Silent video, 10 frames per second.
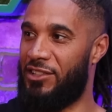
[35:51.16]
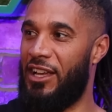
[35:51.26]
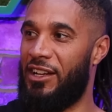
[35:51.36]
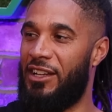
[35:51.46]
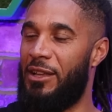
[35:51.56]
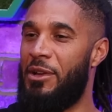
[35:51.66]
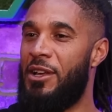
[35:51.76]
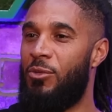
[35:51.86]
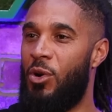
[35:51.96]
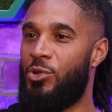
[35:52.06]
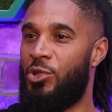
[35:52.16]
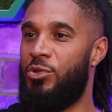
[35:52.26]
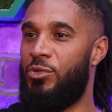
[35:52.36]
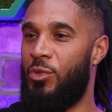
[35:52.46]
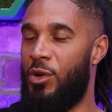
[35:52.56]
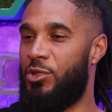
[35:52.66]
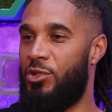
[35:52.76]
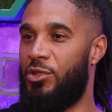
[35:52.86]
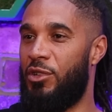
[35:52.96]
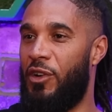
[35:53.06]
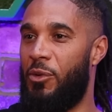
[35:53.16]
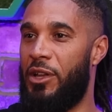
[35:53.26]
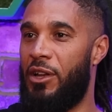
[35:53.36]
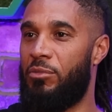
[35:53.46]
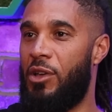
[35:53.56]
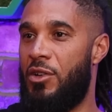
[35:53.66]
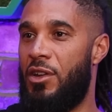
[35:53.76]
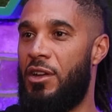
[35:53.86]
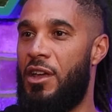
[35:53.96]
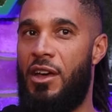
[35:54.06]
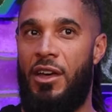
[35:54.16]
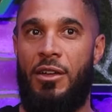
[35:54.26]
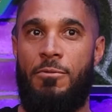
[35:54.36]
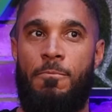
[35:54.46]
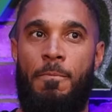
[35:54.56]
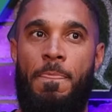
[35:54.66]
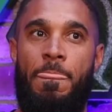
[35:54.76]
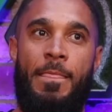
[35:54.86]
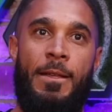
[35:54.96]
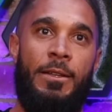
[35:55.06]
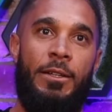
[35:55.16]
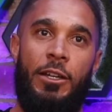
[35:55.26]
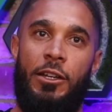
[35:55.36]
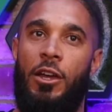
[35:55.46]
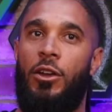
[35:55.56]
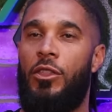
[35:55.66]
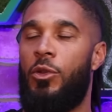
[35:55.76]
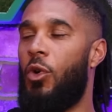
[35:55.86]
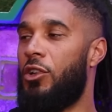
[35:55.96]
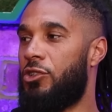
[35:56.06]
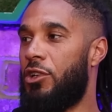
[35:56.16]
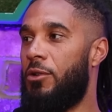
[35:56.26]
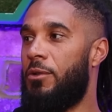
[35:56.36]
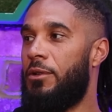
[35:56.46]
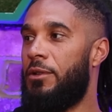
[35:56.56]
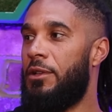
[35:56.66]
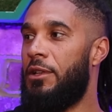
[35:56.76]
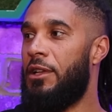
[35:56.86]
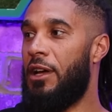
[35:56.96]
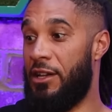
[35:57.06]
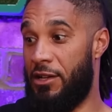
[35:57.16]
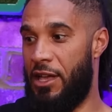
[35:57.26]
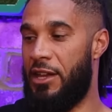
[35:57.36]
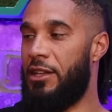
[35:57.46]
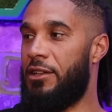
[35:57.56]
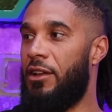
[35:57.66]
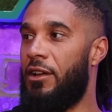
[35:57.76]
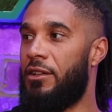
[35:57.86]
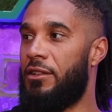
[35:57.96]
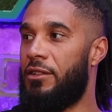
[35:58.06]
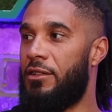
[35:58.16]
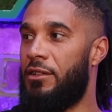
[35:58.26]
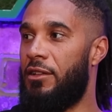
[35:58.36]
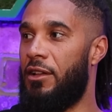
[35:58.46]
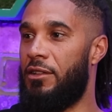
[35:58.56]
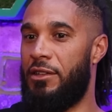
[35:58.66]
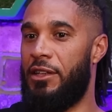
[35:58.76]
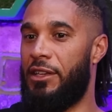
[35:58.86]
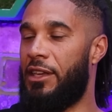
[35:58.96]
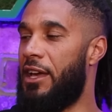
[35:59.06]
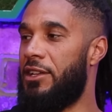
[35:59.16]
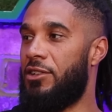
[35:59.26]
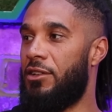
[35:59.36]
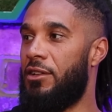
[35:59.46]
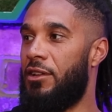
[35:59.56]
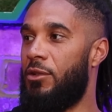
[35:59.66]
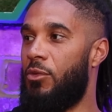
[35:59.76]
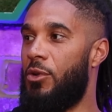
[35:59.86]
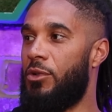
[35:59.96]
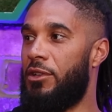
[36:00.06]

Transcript: what that that clip. What would you do? What would you do if I went? I'm going on a, uh, I don't know, like the one show, and I entered like like Nick Cage and, and the